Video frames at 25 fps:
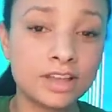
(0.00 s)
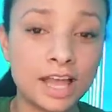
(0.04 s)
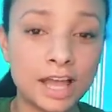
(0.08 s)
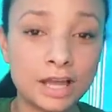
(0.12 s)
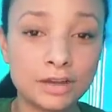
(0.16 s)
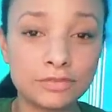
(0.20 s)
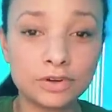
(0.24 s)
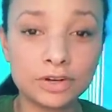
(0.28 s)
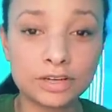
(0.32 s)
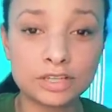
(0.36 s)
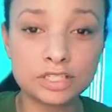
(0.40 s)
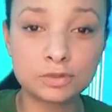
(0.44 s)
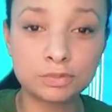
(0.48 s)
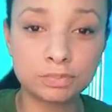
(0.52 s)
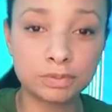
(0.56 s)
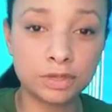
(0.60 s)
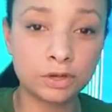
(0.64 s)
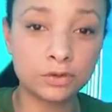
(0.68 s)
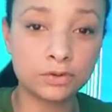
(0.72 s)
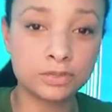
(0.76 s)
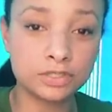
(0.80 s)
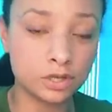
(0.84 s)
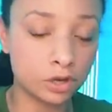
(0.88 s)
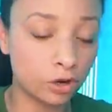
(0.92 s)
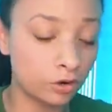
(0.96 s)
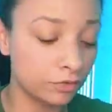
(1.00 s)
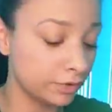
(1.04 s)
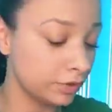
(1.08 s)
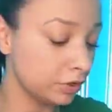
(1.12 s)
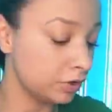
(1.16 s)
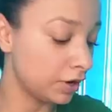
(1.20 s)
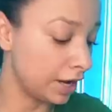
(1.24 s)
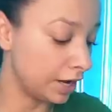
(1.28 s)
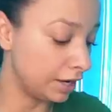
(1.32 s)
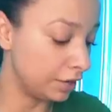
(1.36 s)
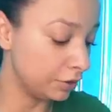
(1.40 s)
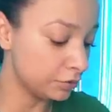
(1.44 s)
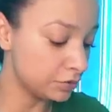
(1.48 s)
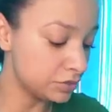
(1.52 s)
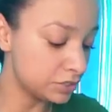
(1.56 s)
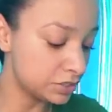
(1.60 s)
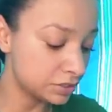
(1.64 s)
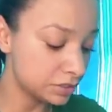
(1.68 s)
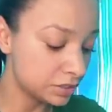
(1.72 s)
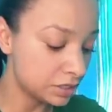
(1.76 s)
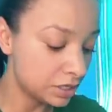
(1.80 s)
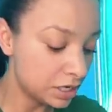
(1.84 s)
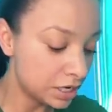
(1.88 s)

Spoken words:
ever explodes over your house.